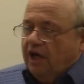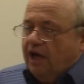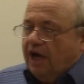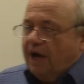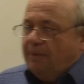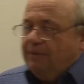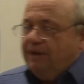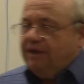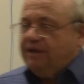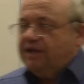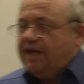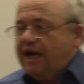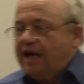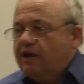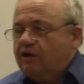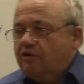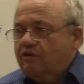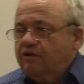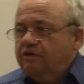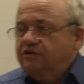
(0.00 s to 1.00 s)
I mean, Ted
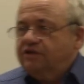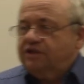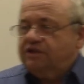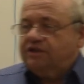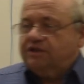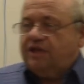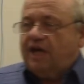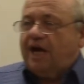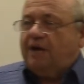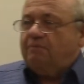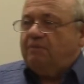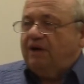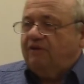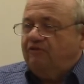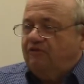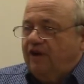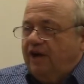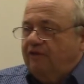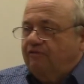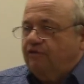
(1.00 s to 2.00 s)
Cruz is not my
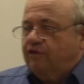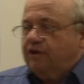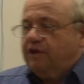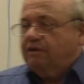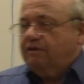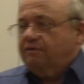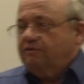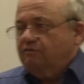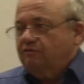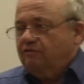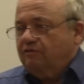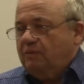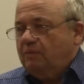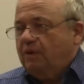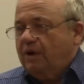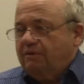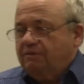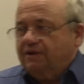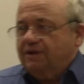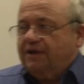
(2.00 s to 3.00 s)
favorite
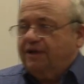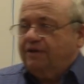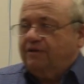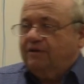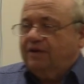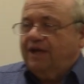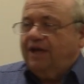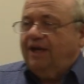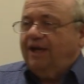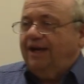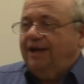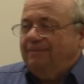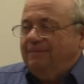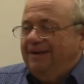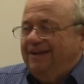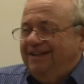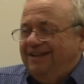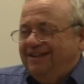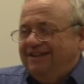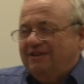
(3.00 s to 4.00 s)
Republican, okay? I
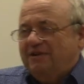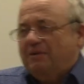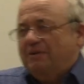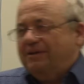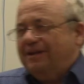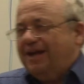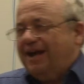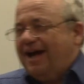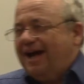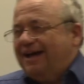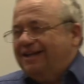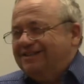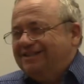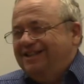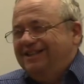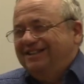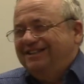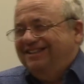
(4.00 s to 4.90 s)
mean, you know, the guy is...